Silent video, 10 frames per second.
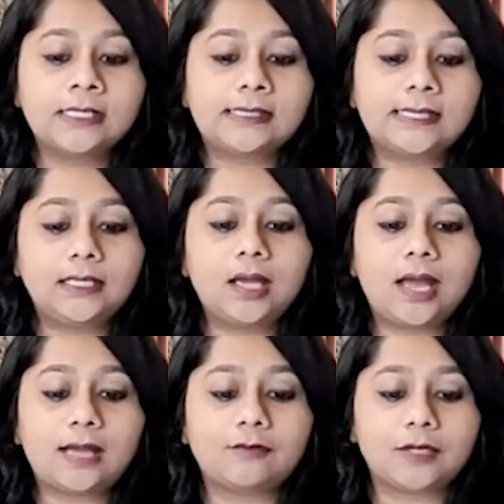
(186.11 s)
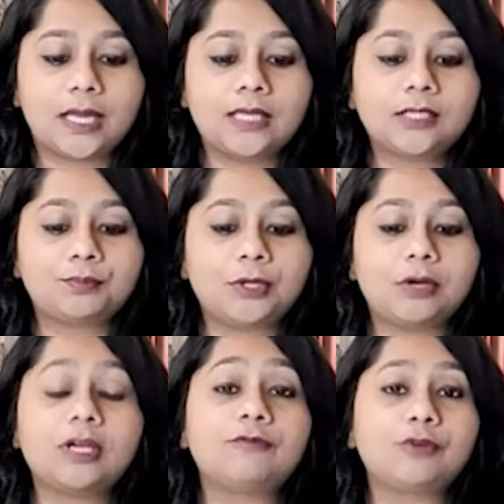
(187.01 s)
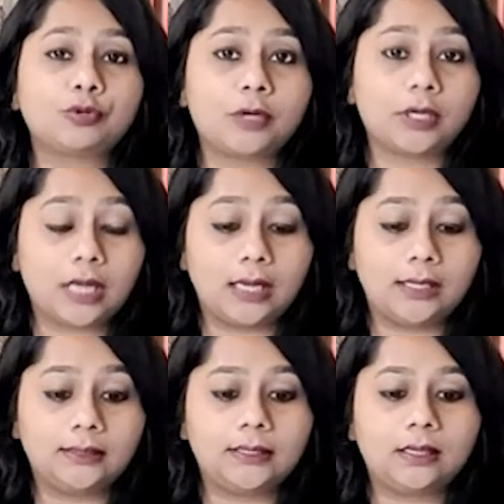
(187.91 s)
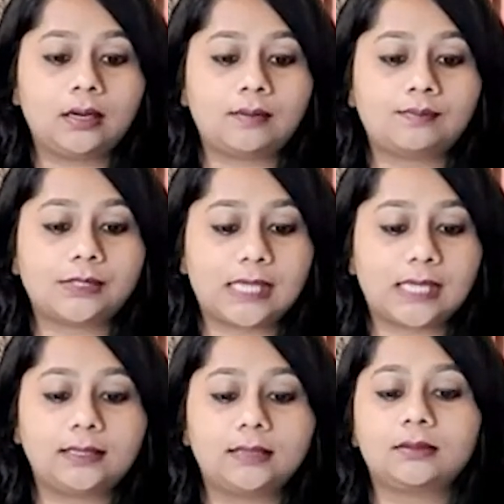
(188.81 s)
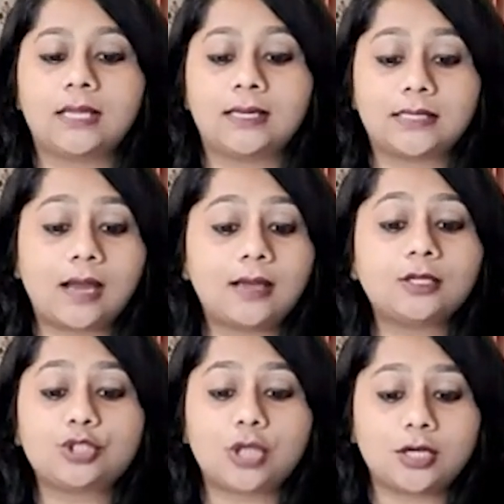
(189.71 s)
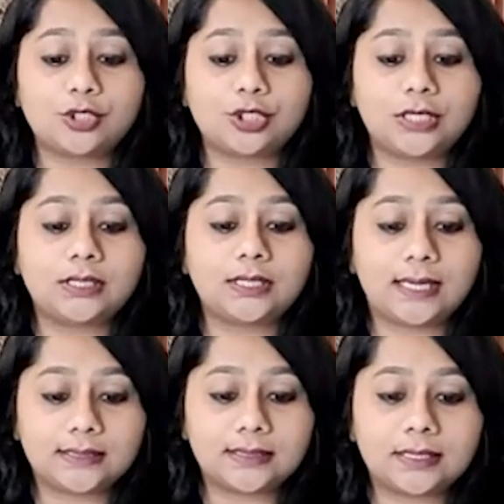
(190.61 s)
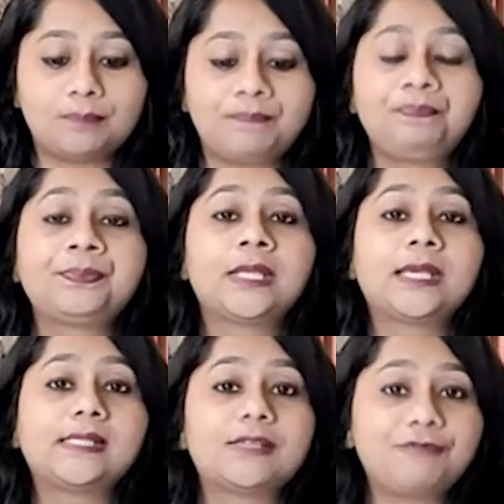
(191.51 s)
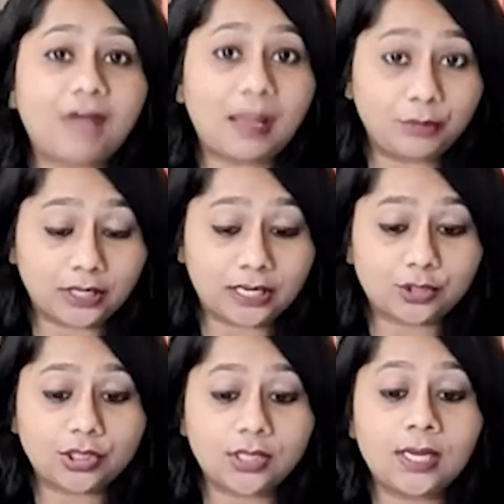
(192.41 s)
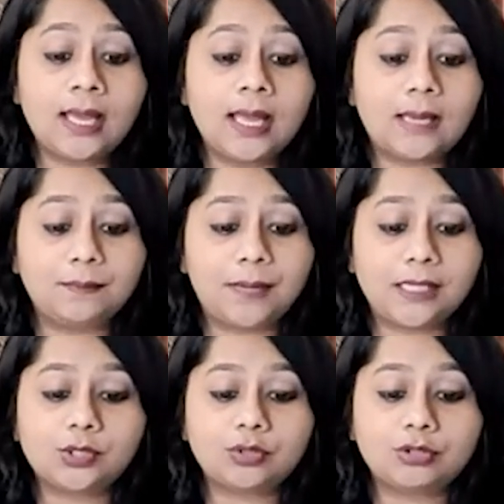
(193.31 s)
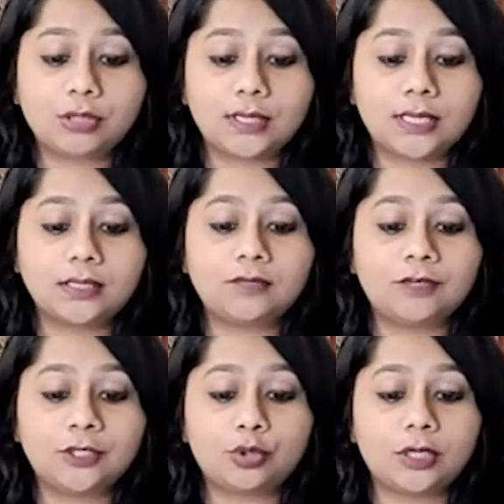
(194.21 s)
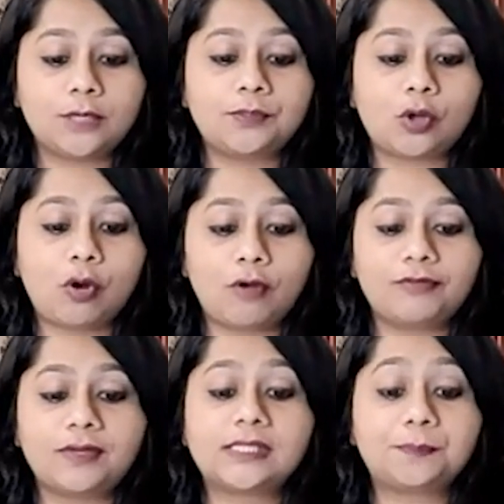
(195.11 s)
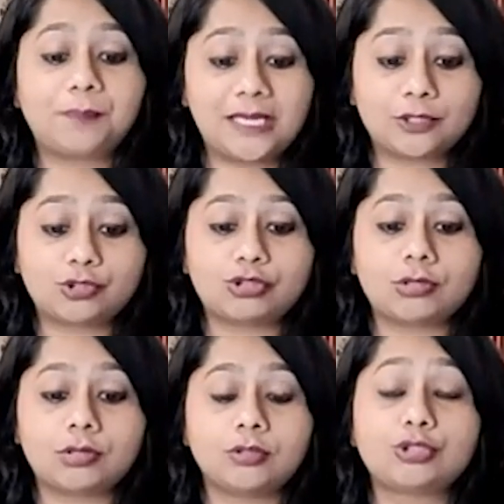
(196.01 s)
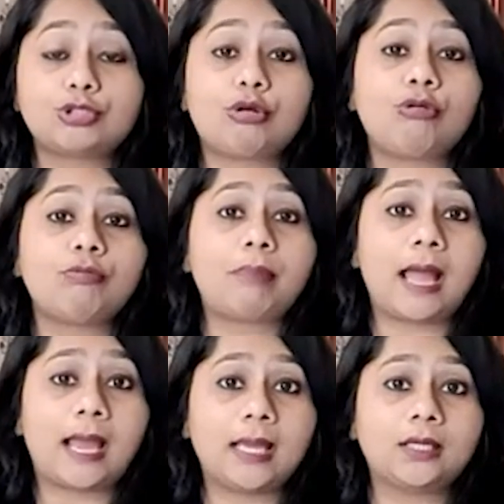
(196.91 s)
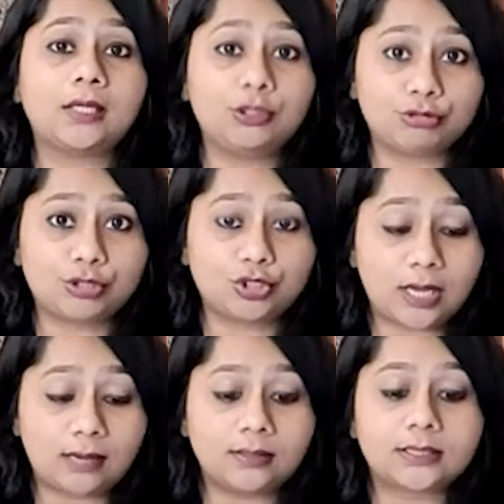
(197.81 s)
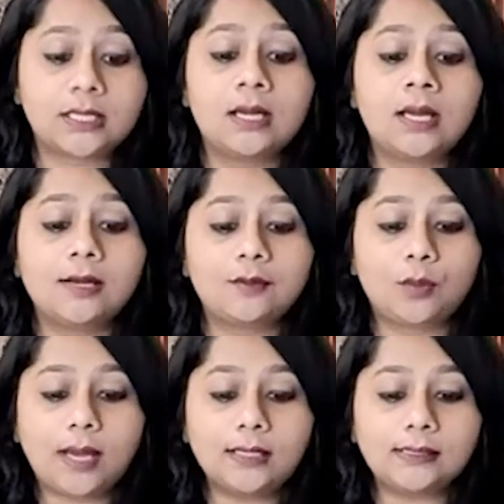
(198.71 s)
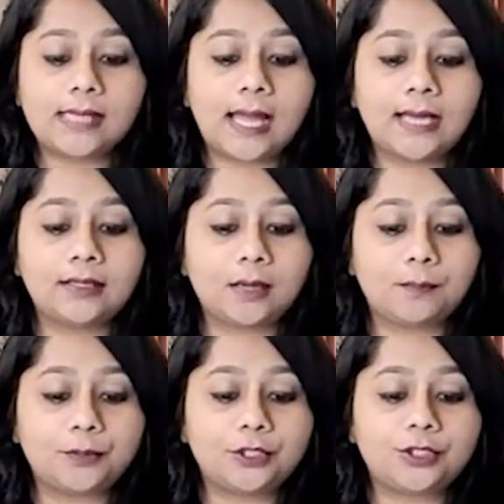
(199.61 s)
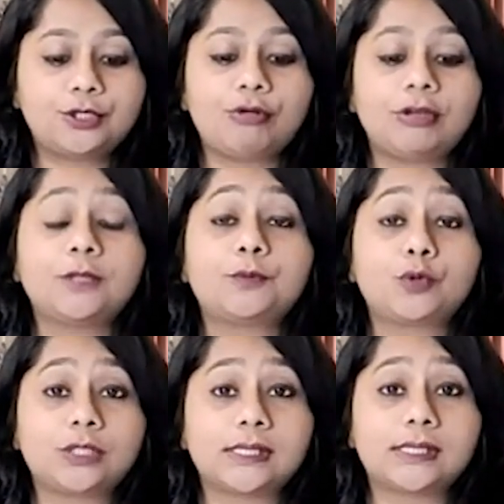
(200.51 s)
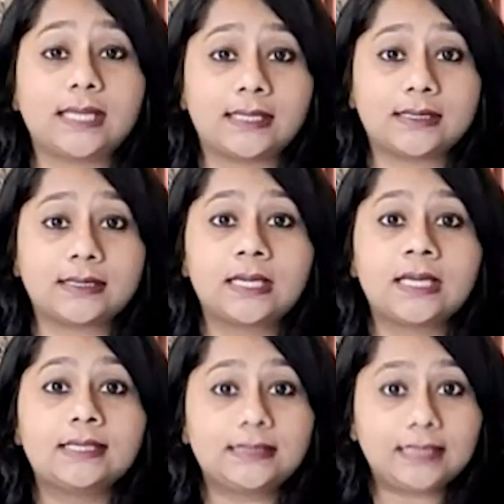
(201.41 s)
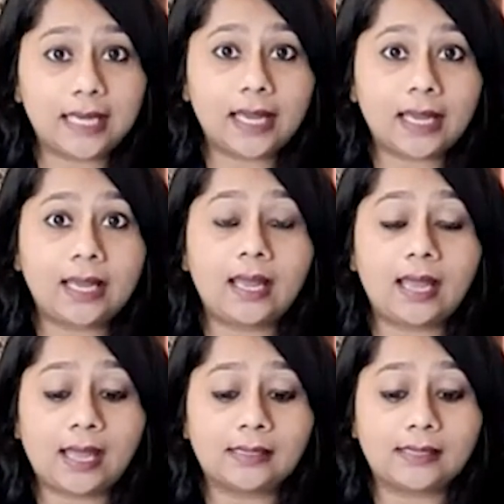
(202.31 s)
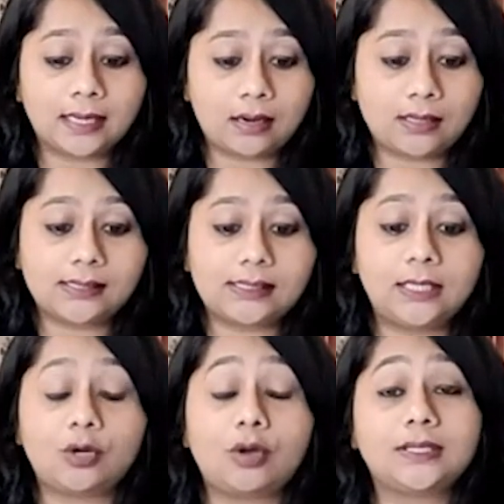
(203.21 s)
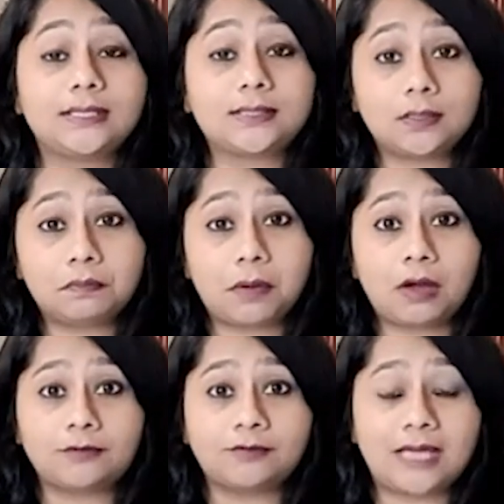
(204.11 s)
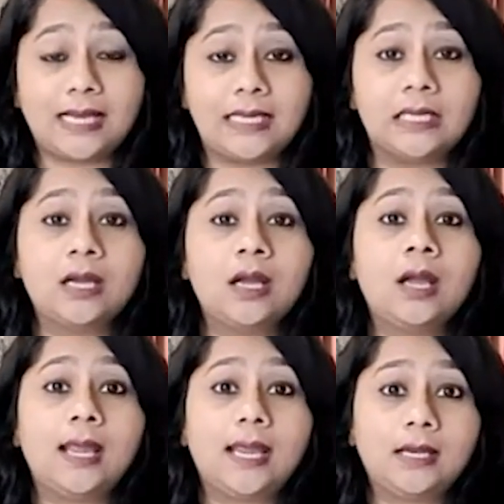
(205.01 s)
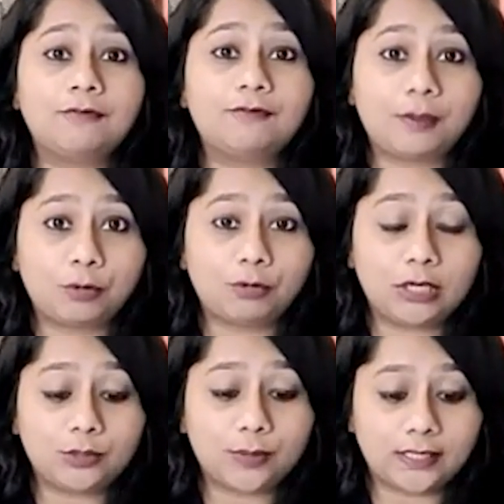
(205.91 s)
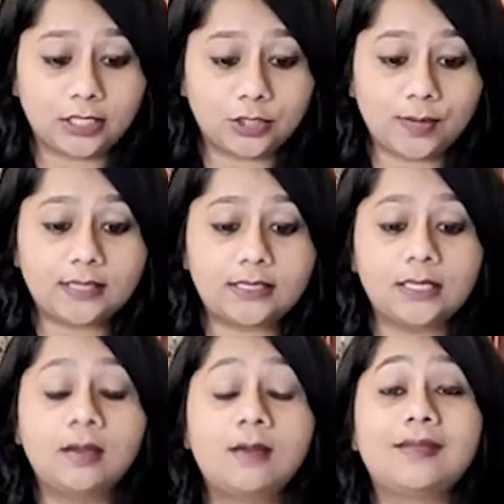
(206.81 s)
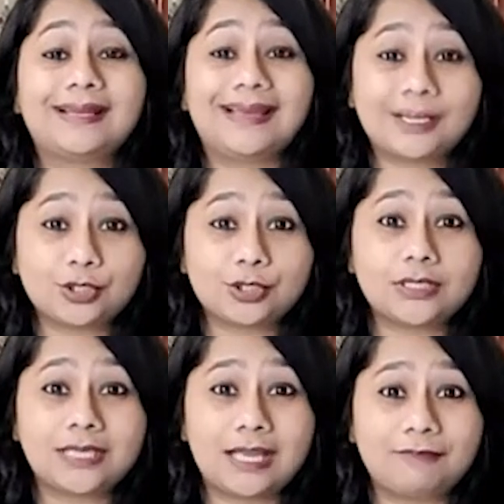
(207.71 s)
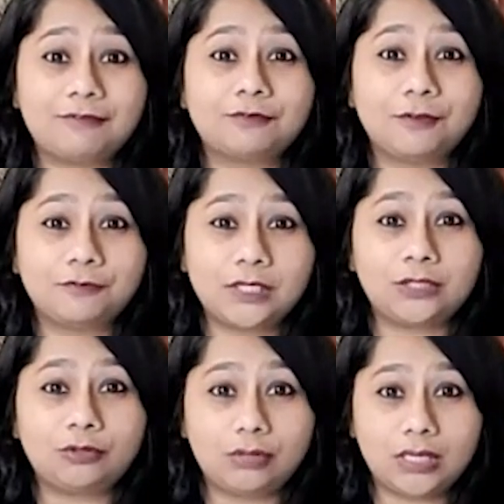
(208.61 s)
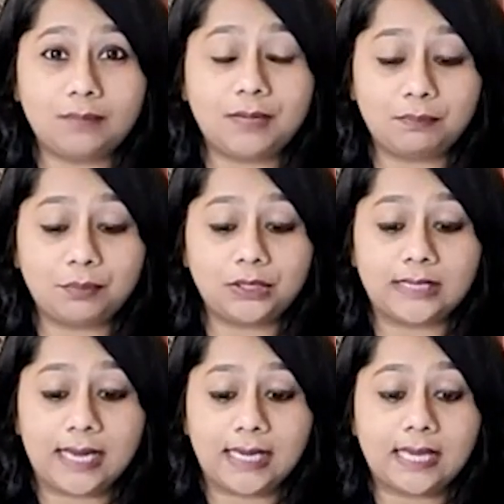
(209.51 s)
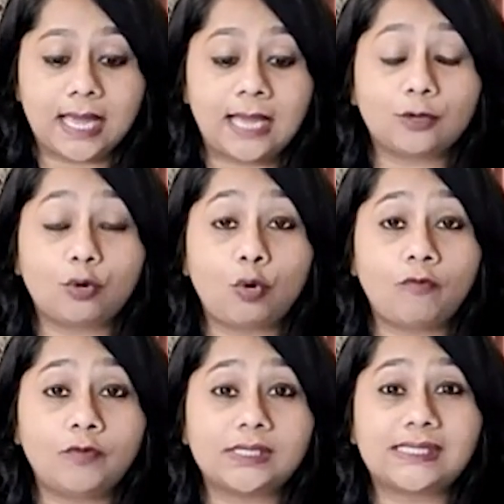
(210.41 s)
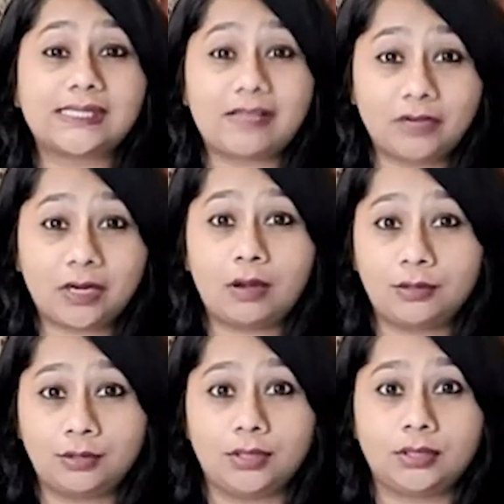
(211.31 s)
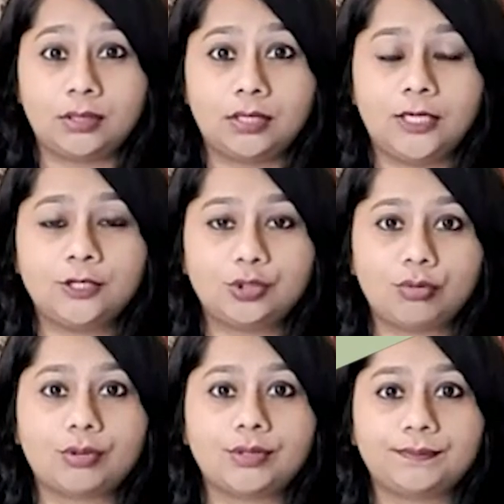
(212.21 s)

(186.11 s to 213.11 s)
Senior advocate appearing for Umar Khalid said the entire charge sheet against him is a fabrication and based on truncated video clips of his speech shown by news channels. Now, the violence had erupted during the protests against CAA and NRC in northeastern part of Delhi in February 2020. The clashes left 53 people dead and over 700 injured.